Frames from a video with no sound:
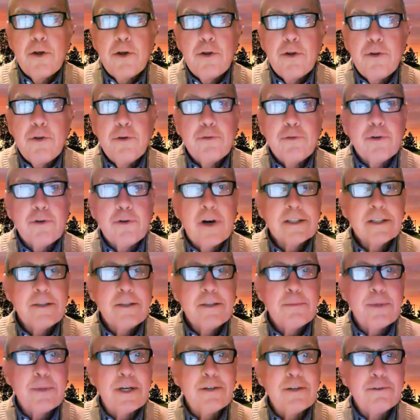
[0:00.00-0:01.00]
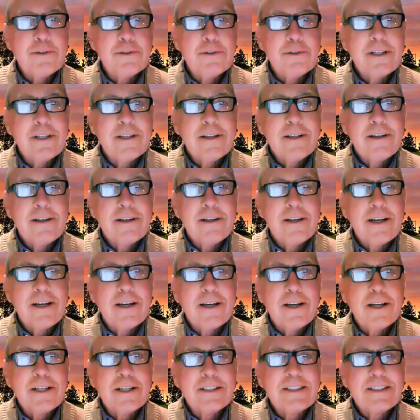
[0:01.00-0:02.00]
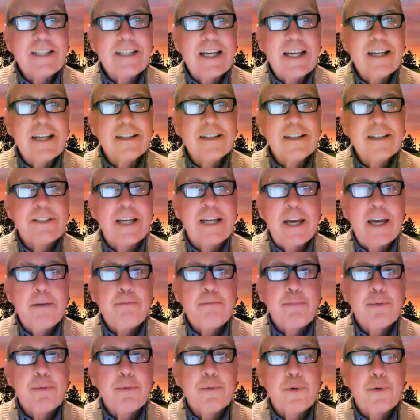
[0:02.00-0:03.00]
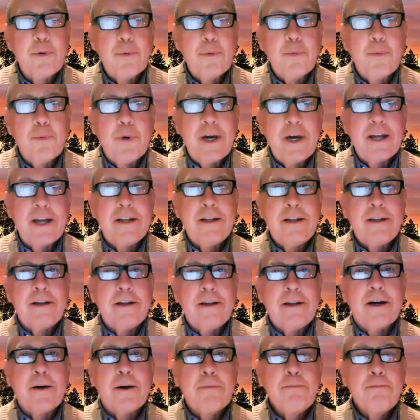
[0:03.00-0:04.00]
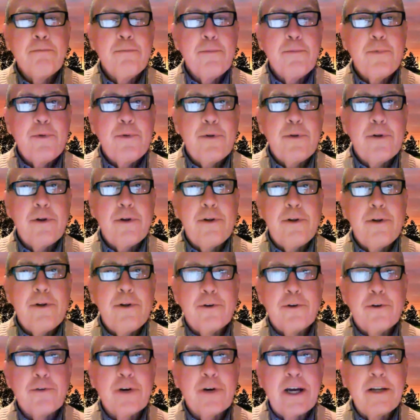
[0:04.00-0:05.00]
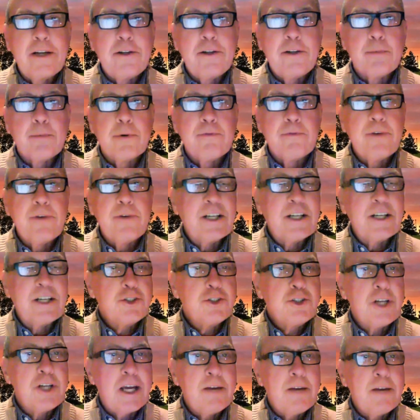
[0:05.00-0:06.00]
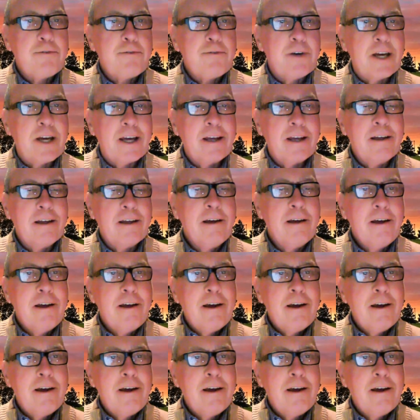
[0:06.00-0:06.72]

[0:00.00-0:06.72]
You talked about sail tape when you're trying to prevent chafing.